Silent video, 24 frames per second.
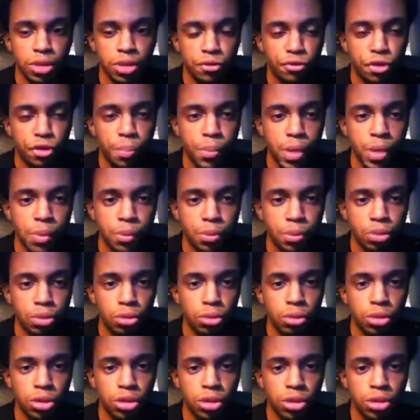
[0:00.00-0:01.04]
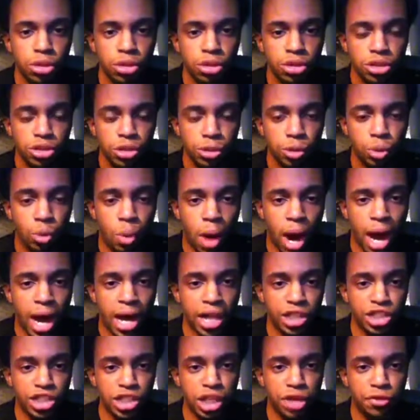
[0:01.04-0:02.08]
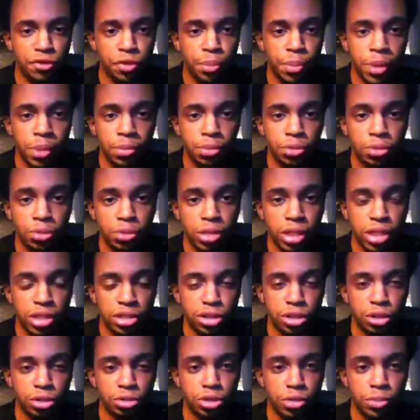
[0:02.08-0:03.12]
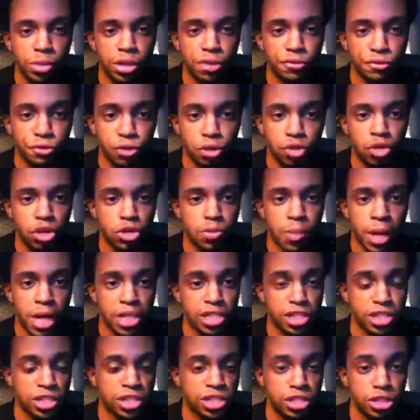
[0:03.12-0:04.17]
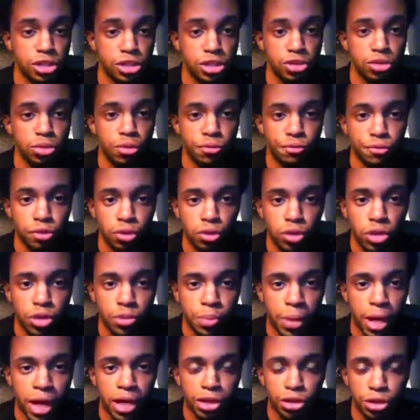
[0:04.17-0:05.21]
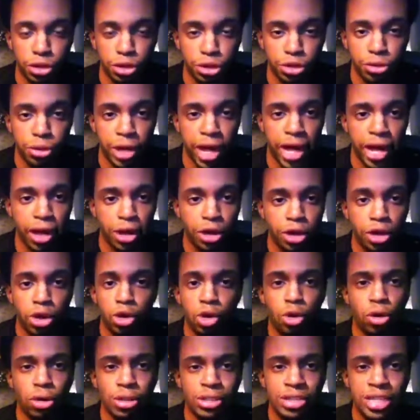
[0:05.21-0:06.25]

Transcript: for people to watch and for people that, you know, to be influenced by. Since they're so influenced by, you can do that. Or